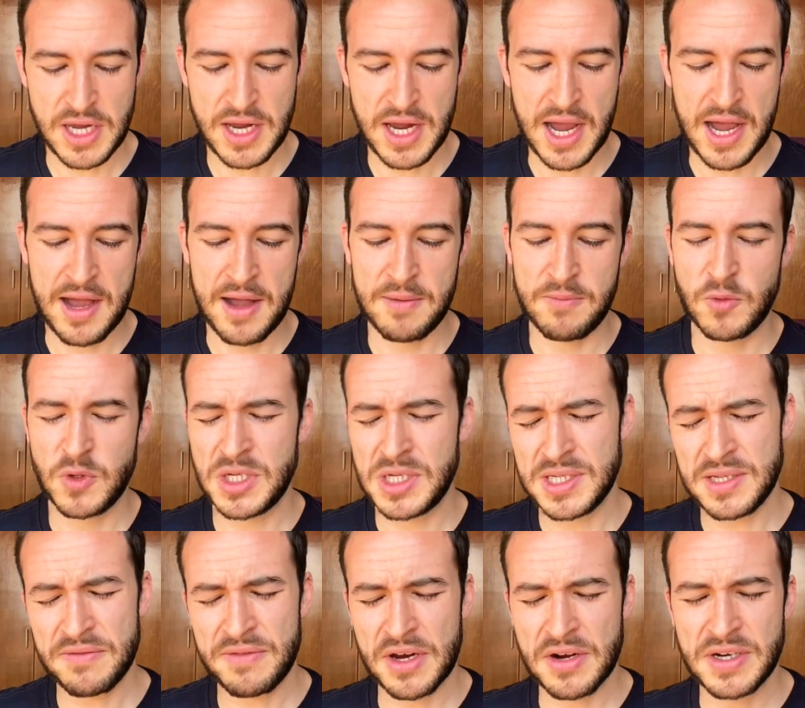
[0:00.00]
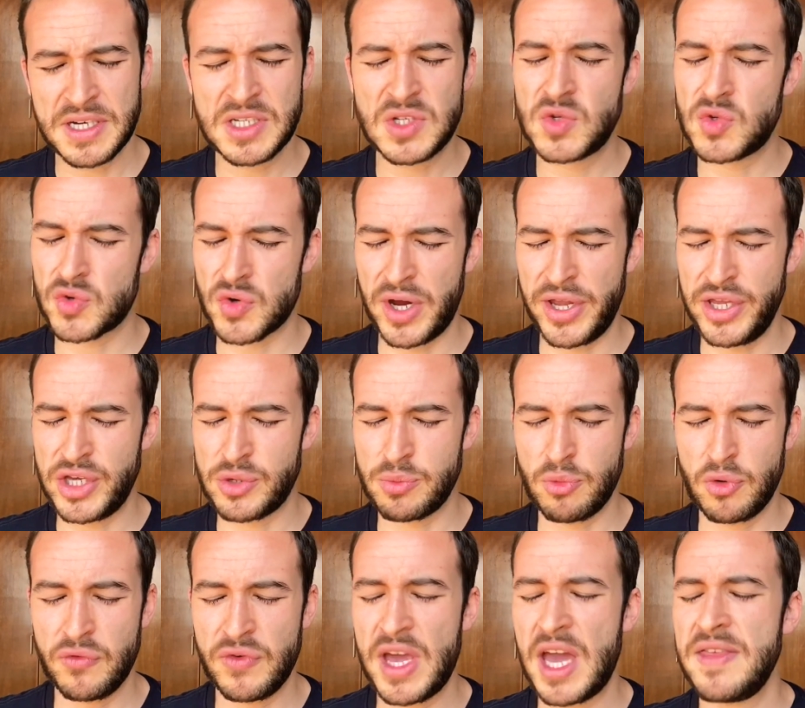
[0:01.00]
which is a very strange movie.